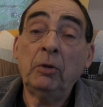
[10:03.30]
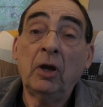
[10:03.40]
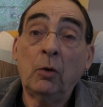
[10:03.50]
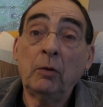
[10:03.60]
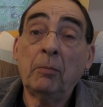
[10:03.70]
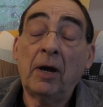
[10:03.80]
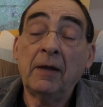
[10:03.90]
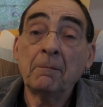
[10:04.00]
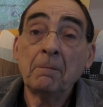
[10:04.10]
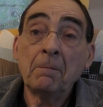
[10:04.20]
be going by.
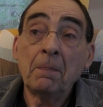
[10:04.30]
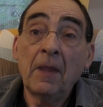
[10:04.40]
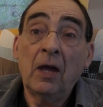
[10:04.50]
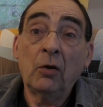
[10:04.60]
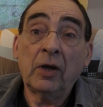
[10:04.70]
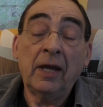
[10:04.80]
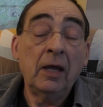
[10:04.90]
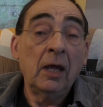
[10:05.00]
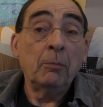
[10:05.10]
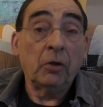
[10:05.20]
Okay,
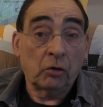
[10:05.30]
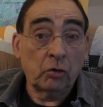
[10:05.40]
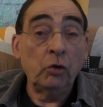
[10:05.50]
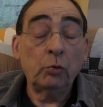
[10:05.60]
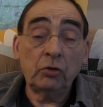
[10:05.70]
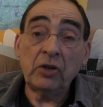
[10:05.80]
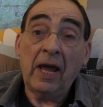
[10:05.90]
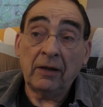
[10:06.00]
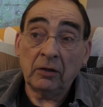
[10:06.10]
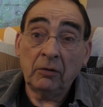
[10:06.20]
but the truth will
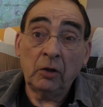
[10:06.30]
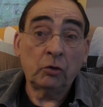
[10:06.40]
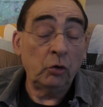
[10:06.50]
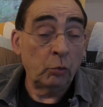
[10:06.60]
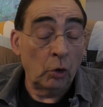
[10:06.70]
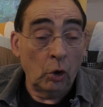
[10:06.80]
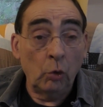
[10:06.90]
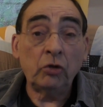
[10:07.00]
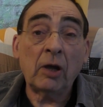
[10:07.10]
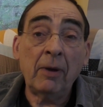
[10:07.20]
stand. The truth will
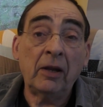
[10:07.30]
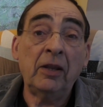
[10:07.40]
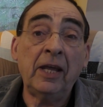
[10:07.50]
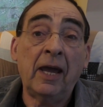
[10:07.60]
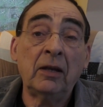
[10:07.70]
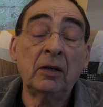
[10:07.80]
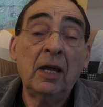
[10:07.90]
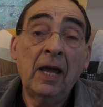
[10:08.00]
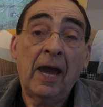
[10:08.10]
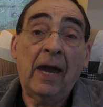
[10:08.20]
always come out in the end,
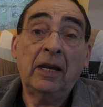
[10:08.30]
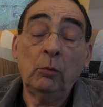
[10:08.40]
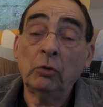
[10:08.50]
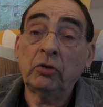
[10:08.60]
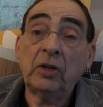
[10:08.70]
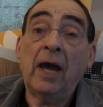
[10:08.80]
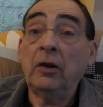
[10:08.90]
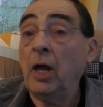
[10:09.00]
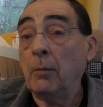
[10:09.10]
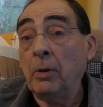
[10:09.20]
and it will
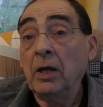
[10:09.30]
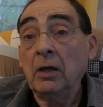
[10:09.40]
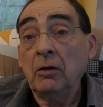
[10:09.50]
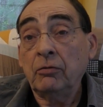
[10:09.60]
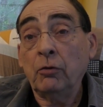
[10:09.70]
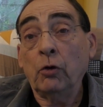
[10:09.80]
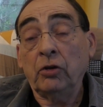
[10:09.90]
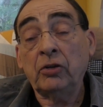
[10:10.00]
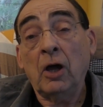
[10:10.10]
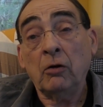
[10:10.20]
stand up for
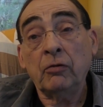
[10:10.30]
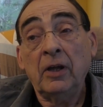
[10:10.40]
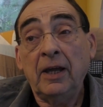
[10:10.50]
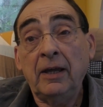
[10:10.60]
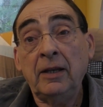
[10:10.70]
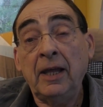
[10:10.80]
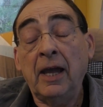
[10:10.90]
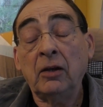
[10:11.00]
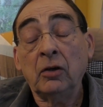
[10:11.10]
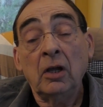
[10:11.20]
itself in the
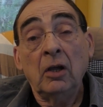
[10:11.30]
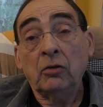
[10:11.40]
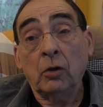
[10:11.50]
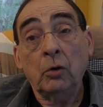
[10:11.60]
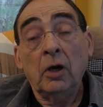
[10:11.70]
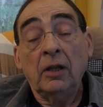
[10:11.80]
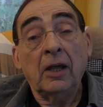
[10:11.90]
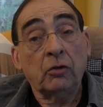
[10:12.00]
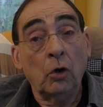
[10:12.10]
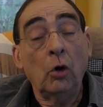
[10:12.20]
end. So
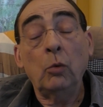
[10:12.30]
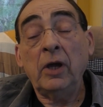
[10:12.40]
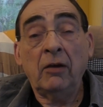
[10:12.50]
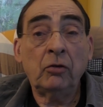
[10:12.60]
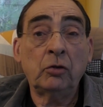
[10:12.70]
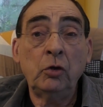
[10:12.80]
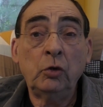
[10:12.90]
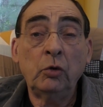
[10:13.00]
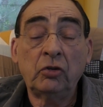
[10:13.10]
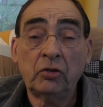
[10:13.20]
that's all we have to do
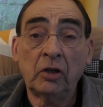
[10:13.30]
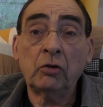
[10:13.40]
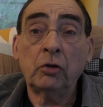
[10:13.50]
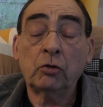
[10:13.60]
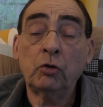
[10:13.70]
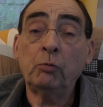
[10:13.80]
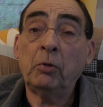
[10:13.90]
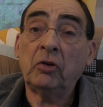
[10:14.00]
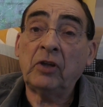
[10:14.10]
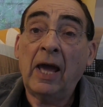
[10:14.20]
to is stick to the truth,
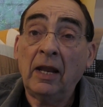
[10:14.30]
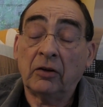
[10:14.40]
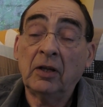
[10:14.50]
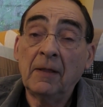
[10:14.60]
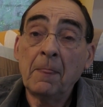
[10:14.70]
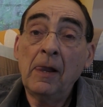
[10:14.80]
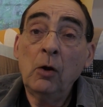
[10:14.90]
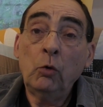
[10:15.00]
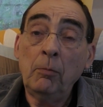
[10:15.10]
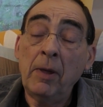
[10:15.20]
but tell it.
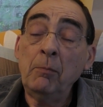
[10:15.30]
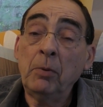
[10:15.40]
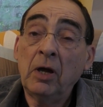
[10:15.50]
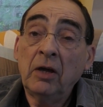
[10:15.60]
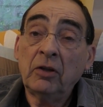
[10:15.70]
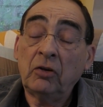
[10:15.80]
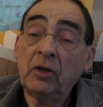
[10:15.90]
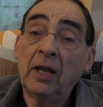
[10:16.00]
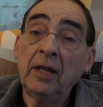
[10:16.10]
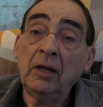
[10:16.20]
Remember that
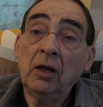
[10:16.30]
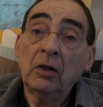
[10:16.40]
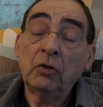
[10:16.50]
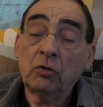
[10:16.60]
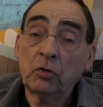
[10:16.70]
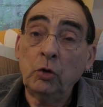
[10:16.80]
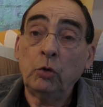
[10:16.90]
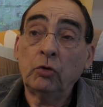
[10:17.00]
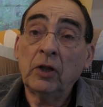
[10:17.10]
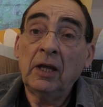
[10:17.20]
telling the
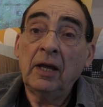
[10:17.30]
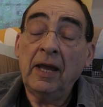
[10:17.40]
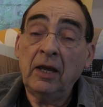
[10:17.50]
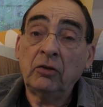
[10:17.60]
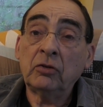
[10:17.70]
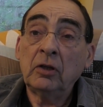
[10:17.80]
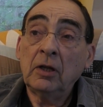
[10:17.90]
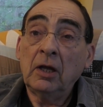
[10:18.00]
truth is